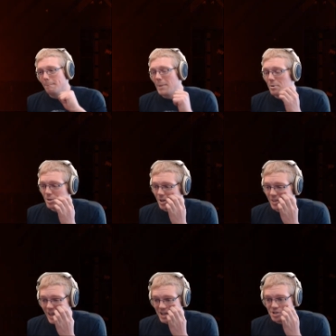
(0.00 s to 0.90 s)
I was on
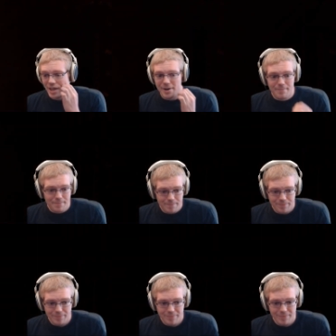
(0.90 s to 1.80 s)
the edge there.
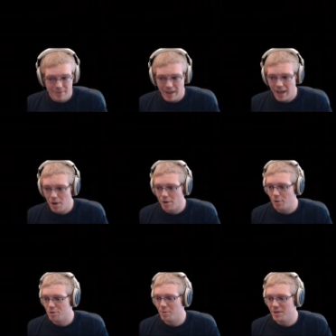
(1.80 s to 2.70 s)
How
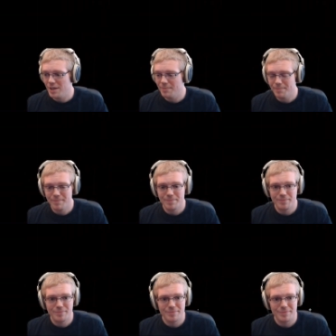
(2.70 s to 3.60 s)
close was he?
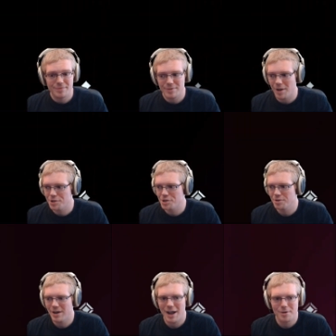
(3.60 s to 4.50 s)
Not
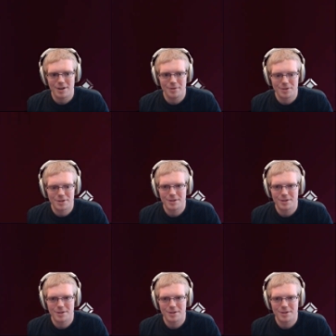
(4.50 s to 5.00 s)
sure how close.